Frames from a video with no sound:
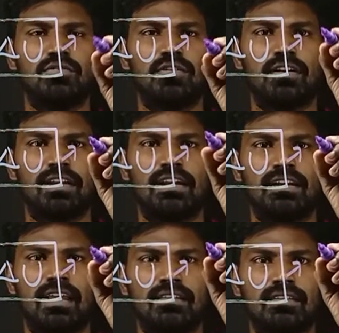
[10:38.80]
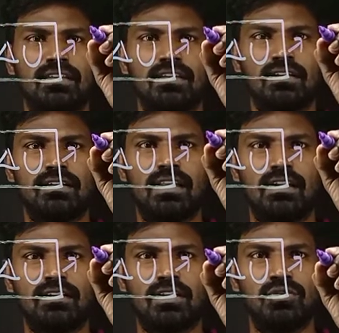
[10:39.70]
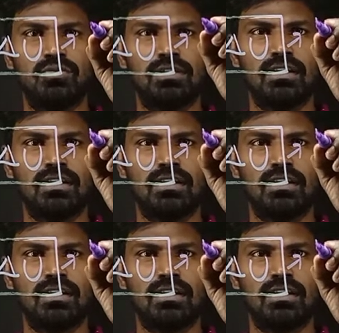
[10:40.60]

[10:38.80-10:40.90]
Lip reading: also you can write it as delta U,